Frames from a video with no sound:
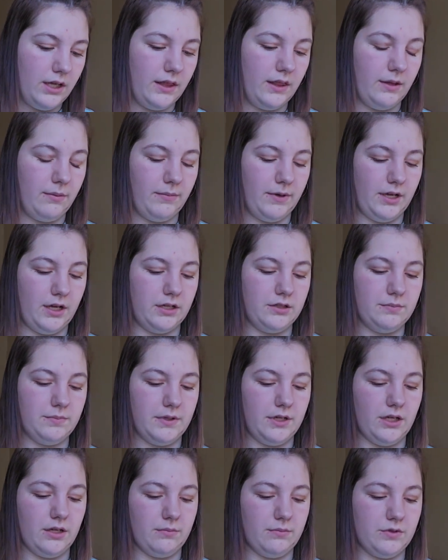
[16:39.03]
And then my
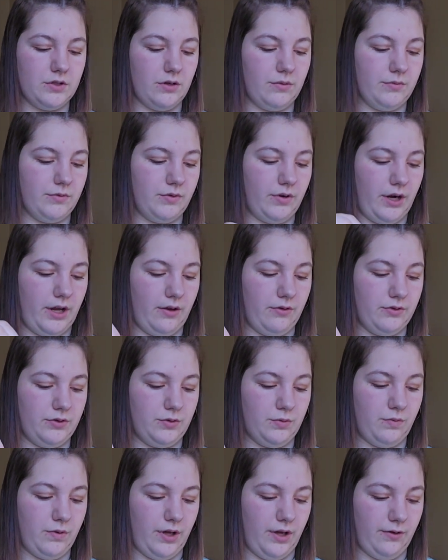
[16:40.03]
husband comes home
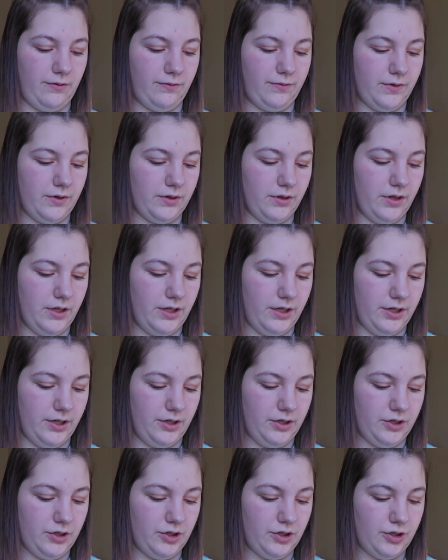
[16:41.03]
around 12 for
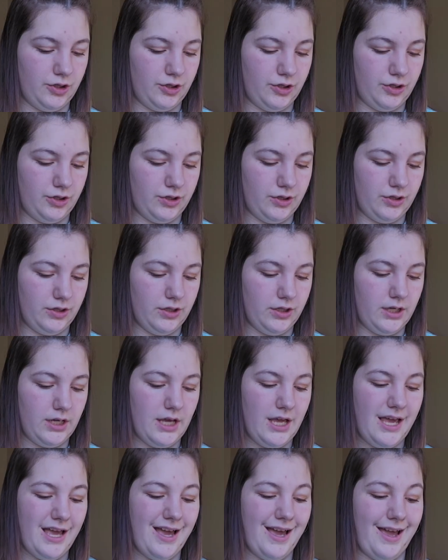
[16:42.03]
lunch.
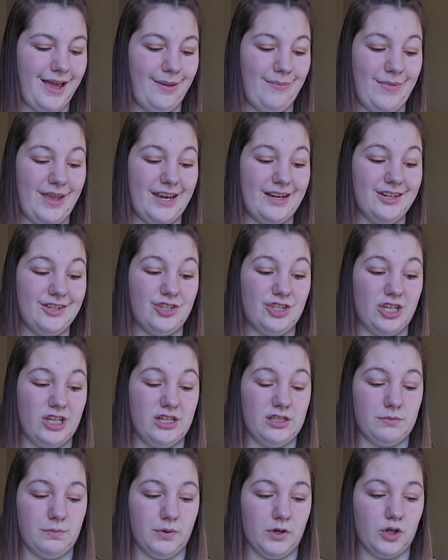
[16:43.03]
I made a
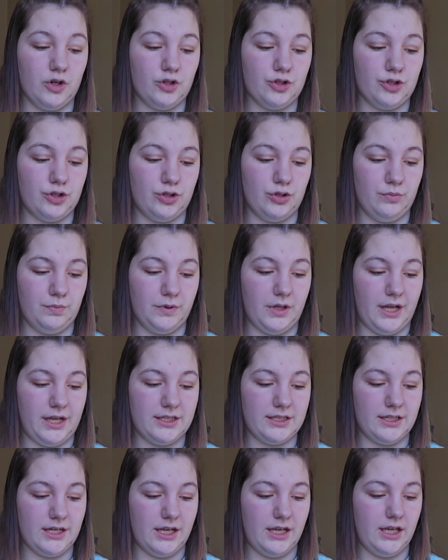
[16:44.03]
cheeseburger soup
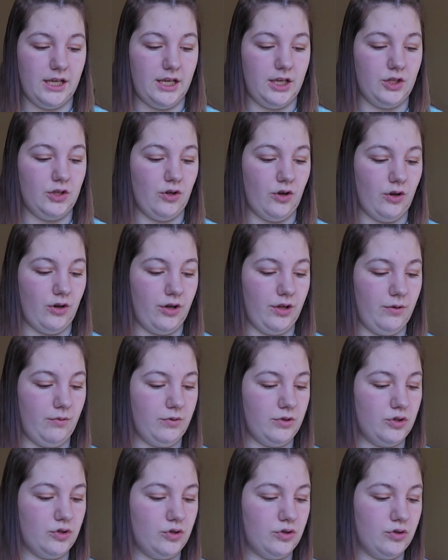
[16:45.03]
last night, and y'all,
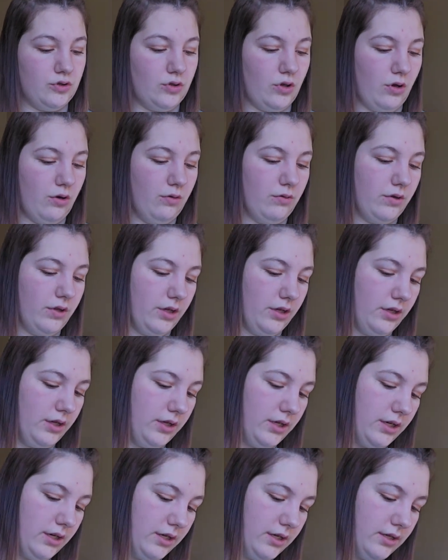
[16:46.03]
it was so
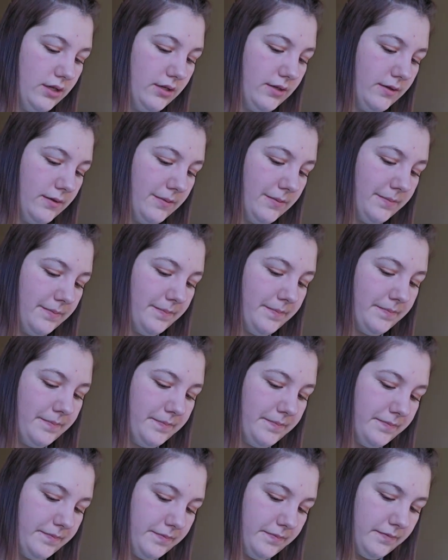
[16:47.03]
good.
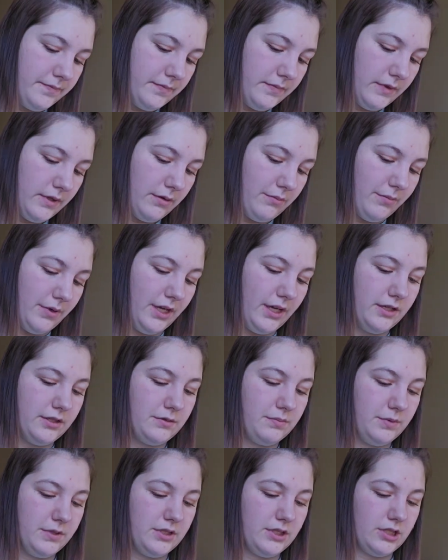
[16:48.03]
My
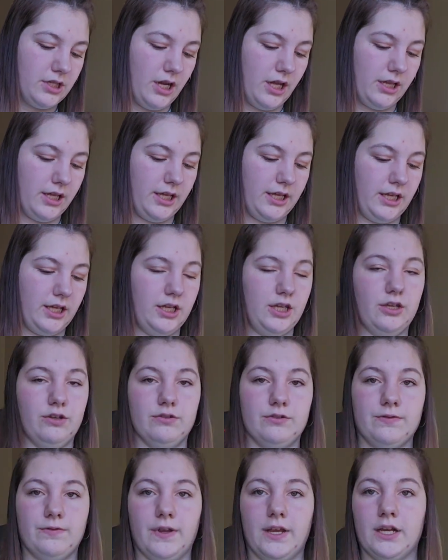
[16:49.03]
husband's not like a
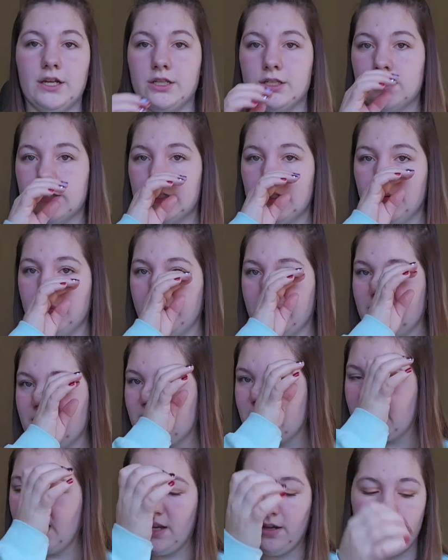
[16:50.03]
huge fan of soup
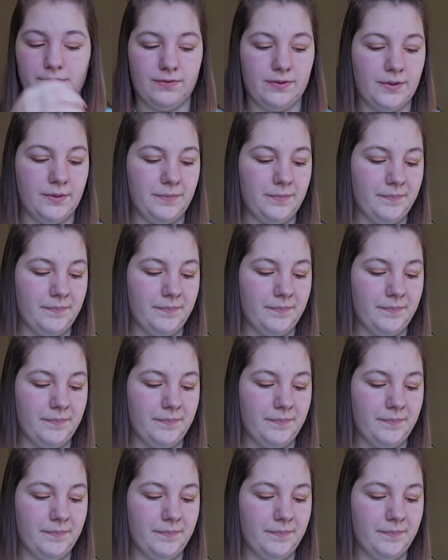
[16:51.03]
and stuff,